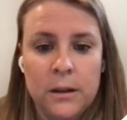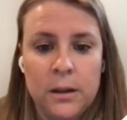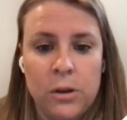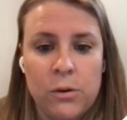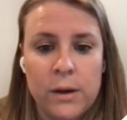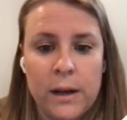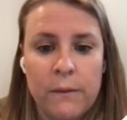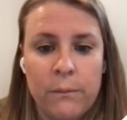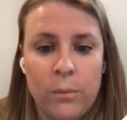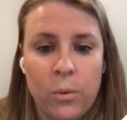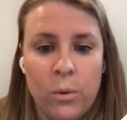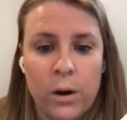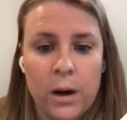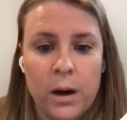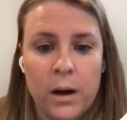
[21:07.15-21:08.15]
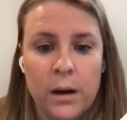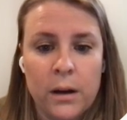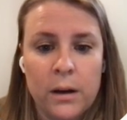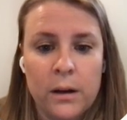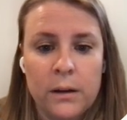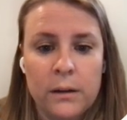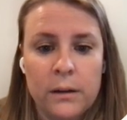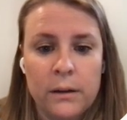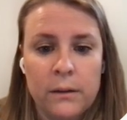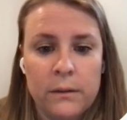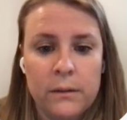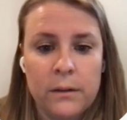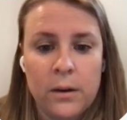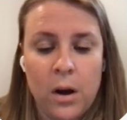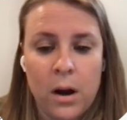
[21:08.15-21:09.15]
You're gonna have more
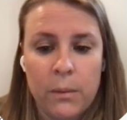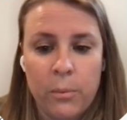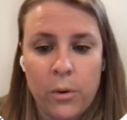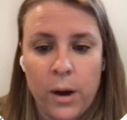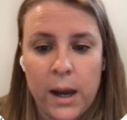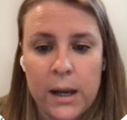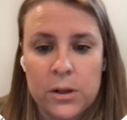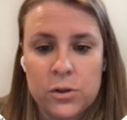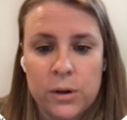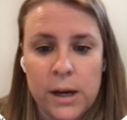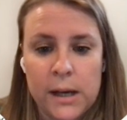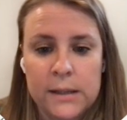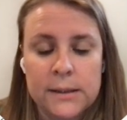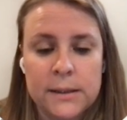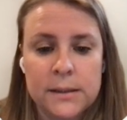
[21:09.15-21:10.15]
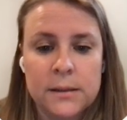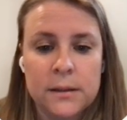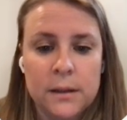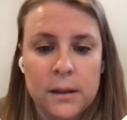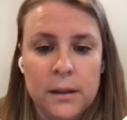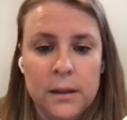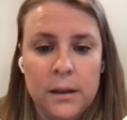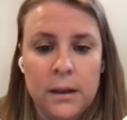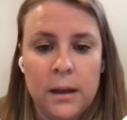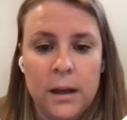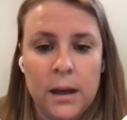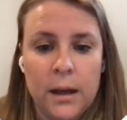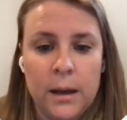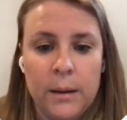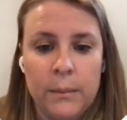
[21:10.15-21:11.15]
carbohydrates.
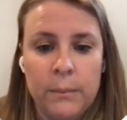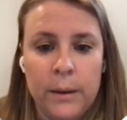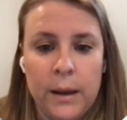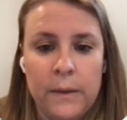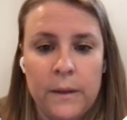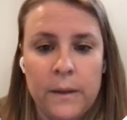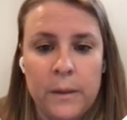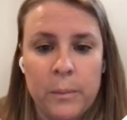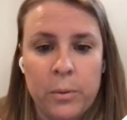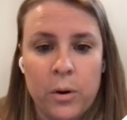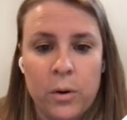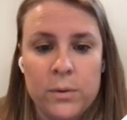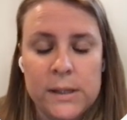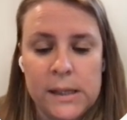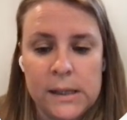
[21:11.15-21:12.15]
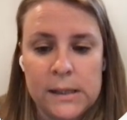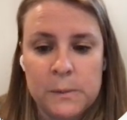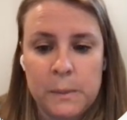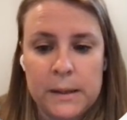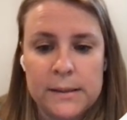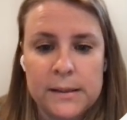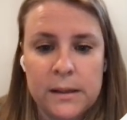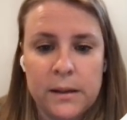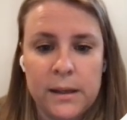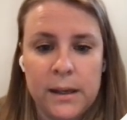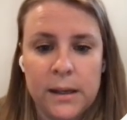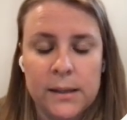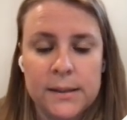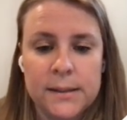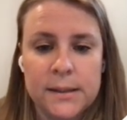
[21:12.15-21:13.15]
And then the protein is basically
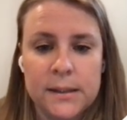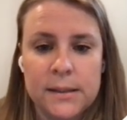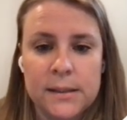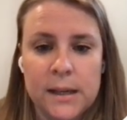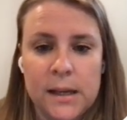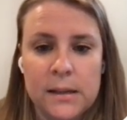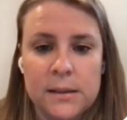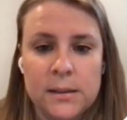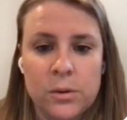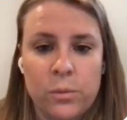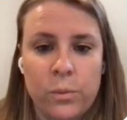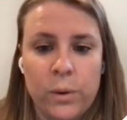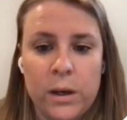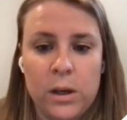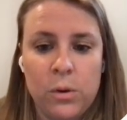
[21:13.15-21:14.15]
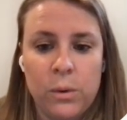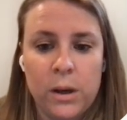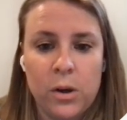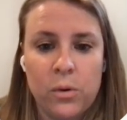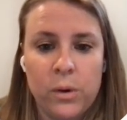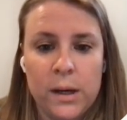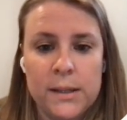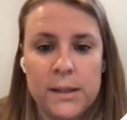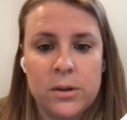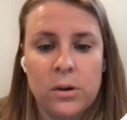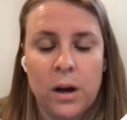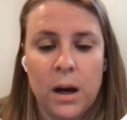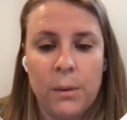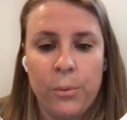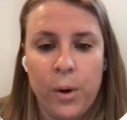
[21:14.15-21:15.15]
consistent. So when you increase your
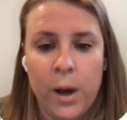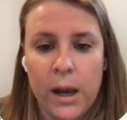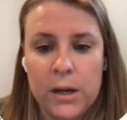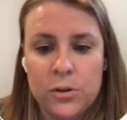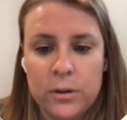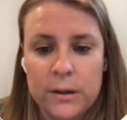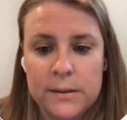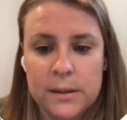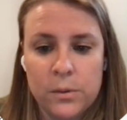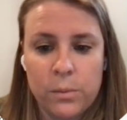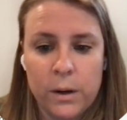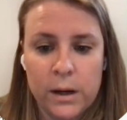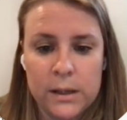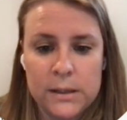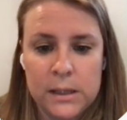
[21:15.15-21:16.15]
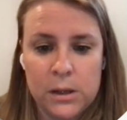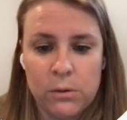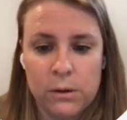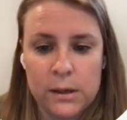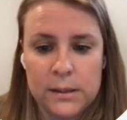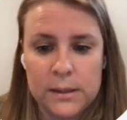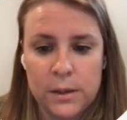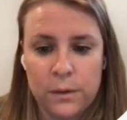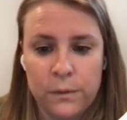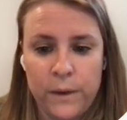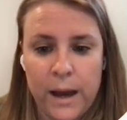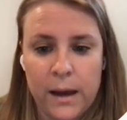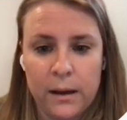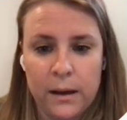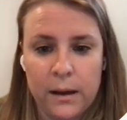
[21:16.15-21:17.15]
carbohydrates, you want to decrease your
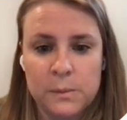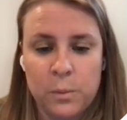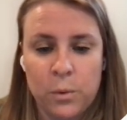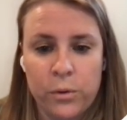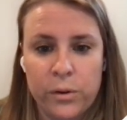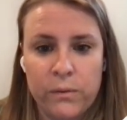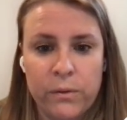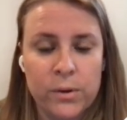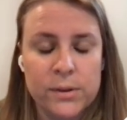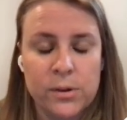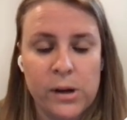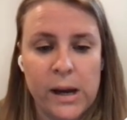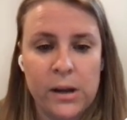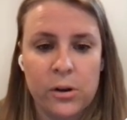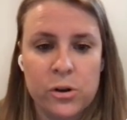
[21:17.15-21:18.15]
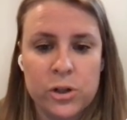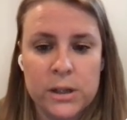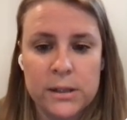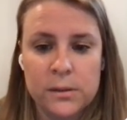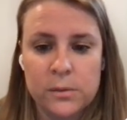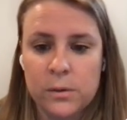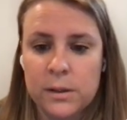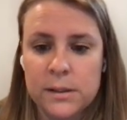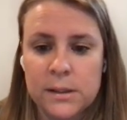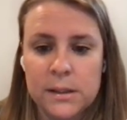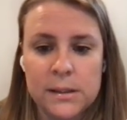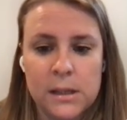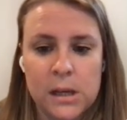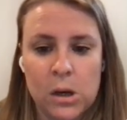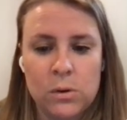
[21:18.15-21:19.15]
fat because both of those are energy
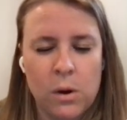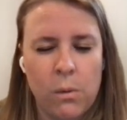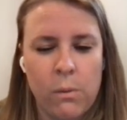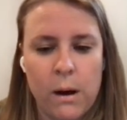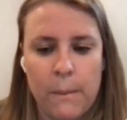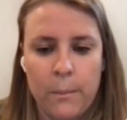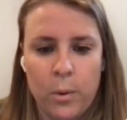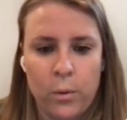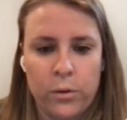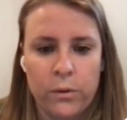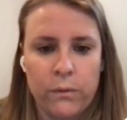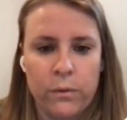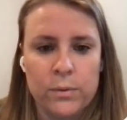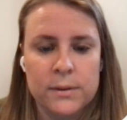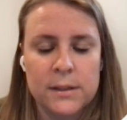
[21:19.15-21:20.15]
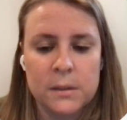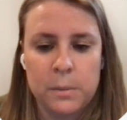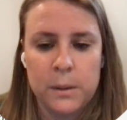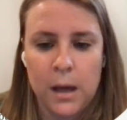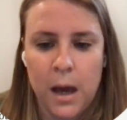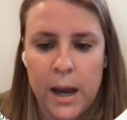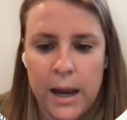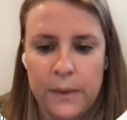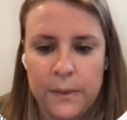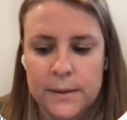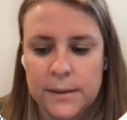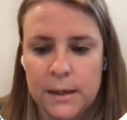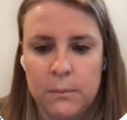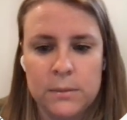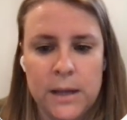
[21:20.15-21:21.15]
sources and you don't want both of those to be high at the
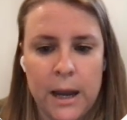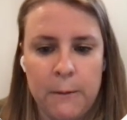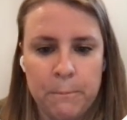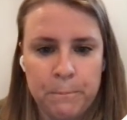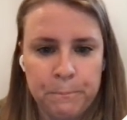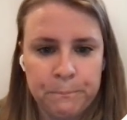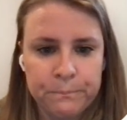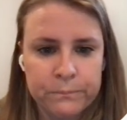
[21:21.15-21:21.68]
same time.